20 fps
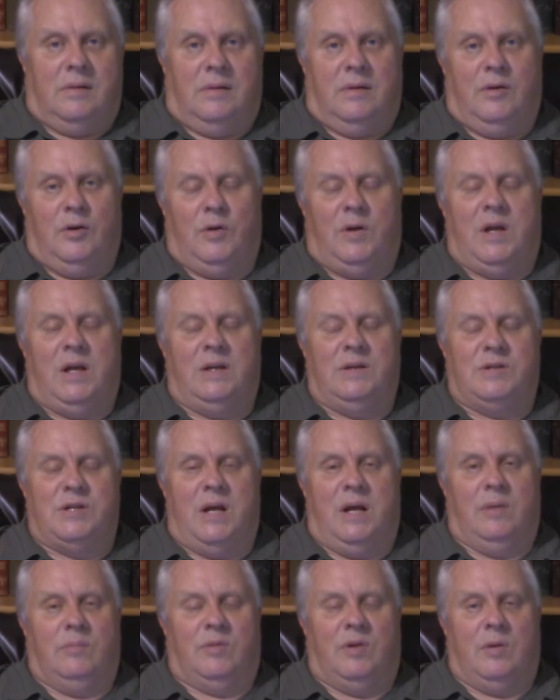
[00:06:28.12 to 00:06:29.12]
New King
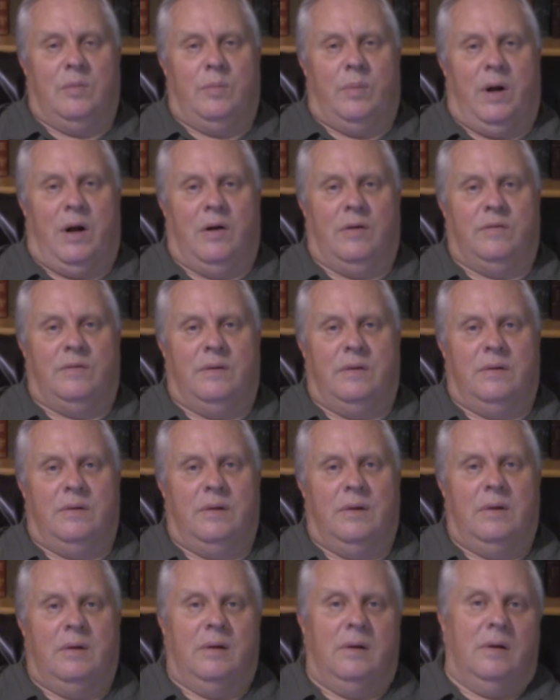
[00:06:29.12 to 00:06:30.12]
James comparison,
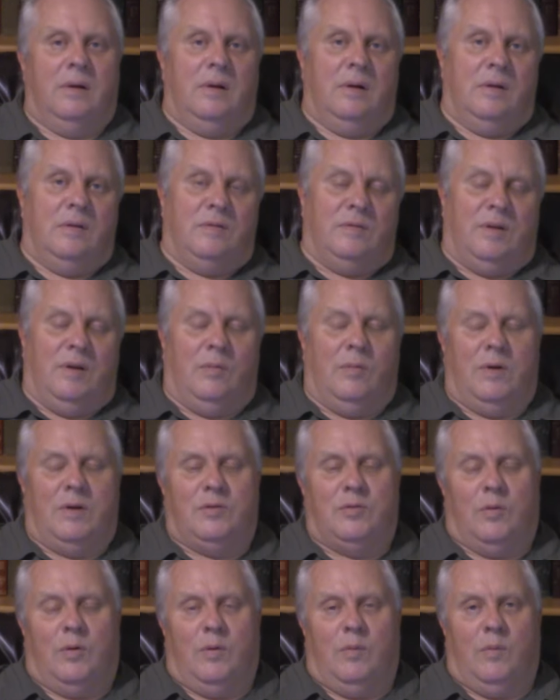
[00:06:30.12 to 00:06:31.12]
see
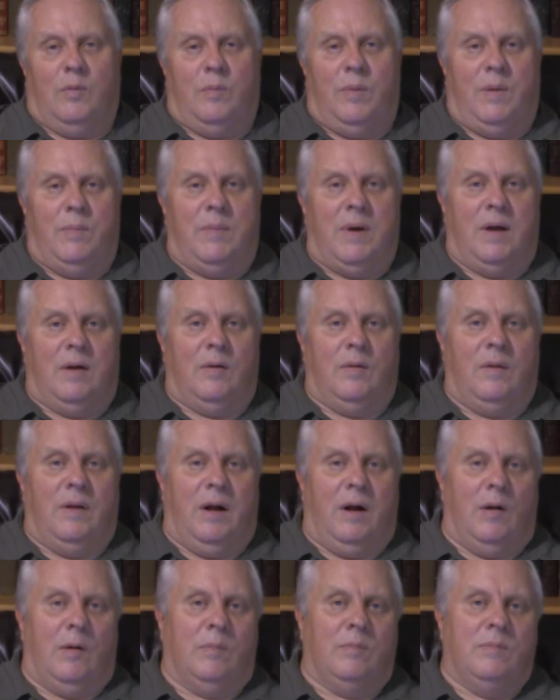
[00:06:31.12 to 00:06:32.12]
which one would be better
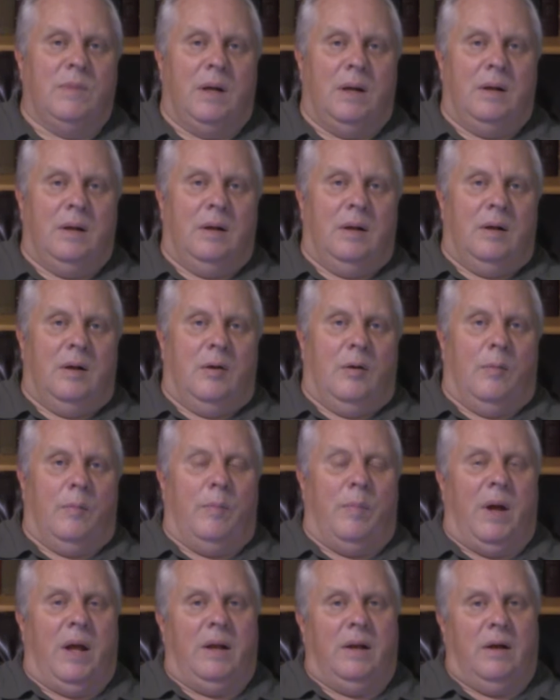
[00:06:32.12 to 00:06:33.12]
there.
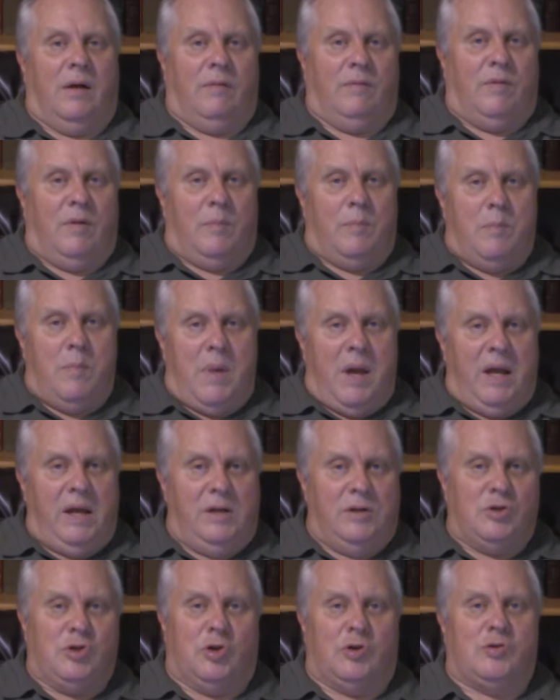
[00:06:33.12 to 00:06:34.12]
But of the
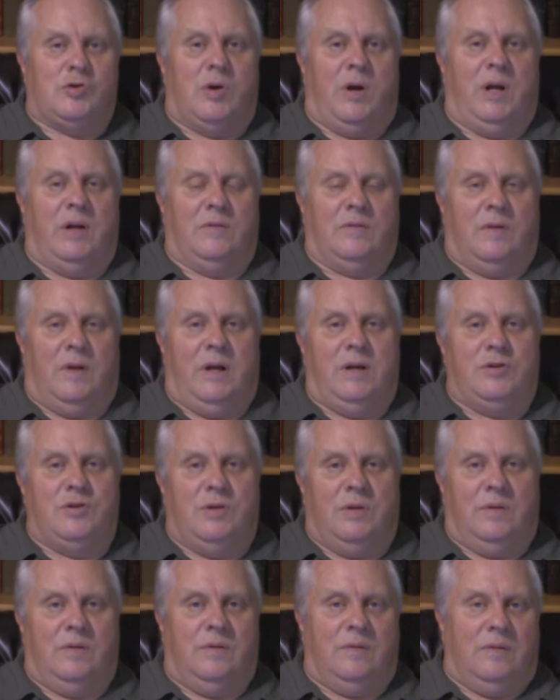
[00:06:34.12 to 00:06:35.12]
major
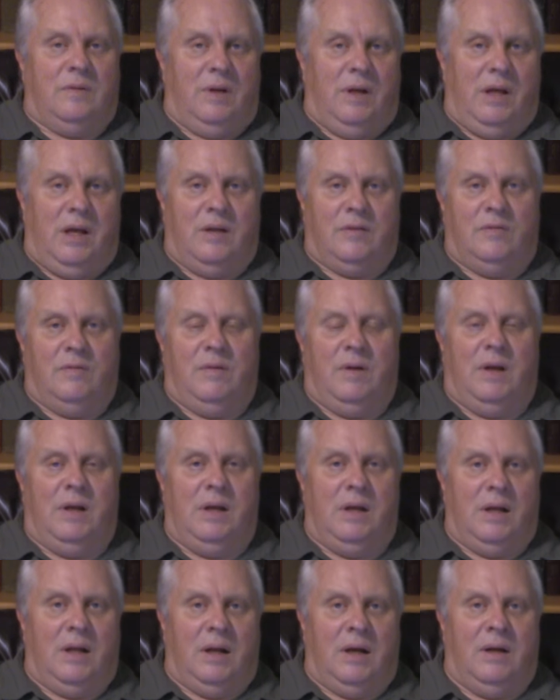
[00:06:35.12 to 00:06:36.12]
translations,
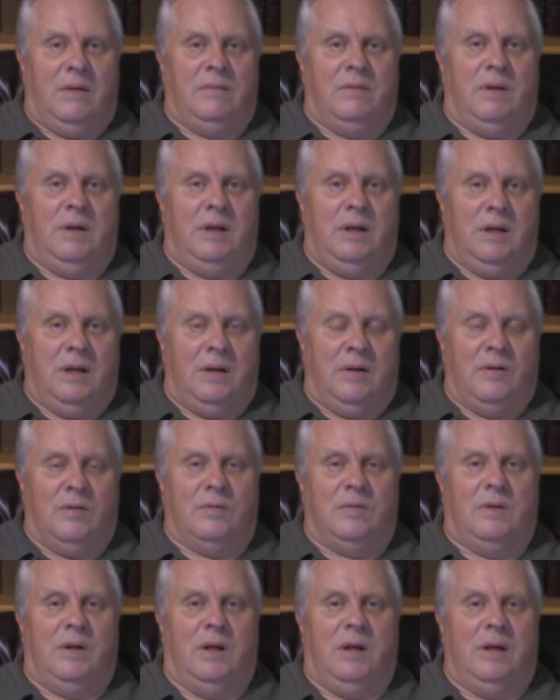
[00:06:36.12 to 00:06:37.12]
ESV, NIV,
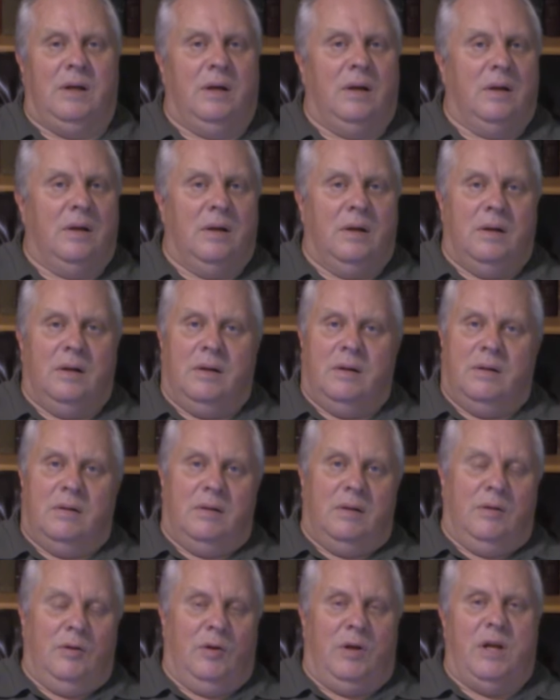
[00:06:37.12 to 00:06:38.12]
NLT,
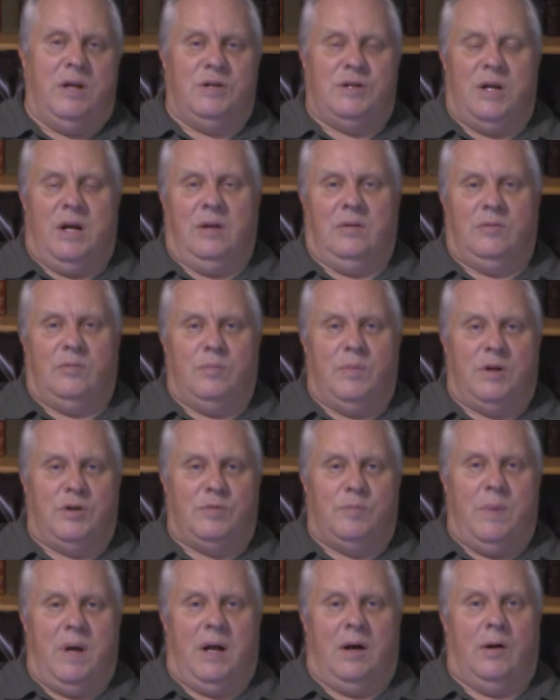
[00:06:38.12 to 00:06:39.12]
New King James,
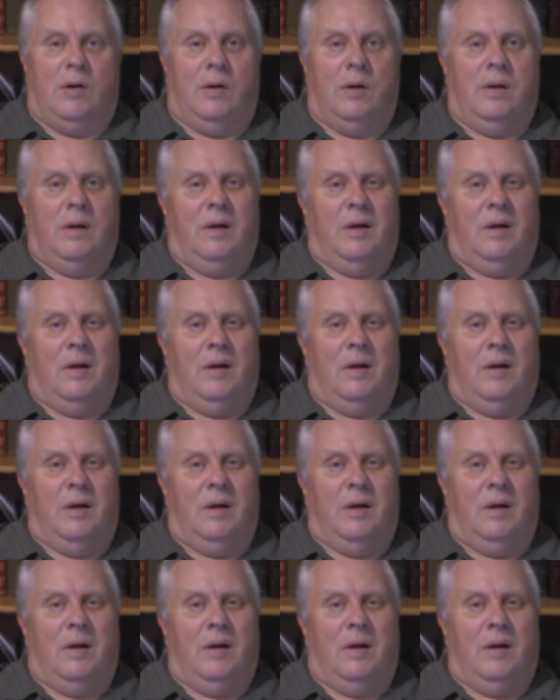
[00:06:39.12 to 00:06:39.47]
much better.